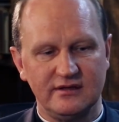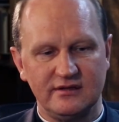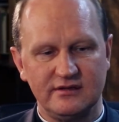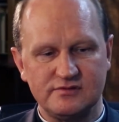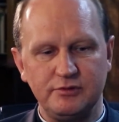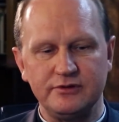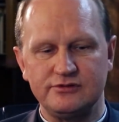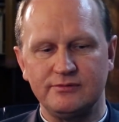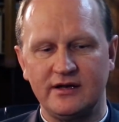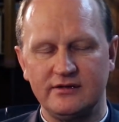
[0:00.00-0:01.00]
the
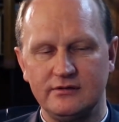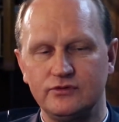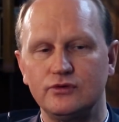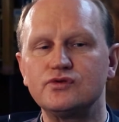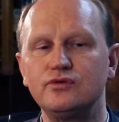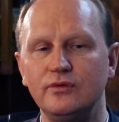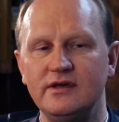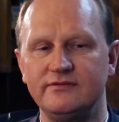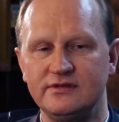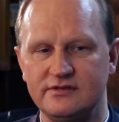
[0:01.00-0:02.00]
spirituality of those who
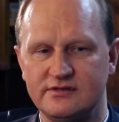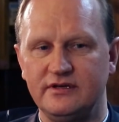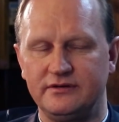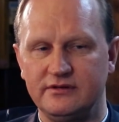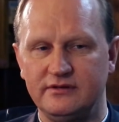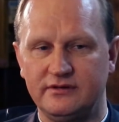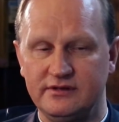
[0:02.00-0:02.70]
live in this territory.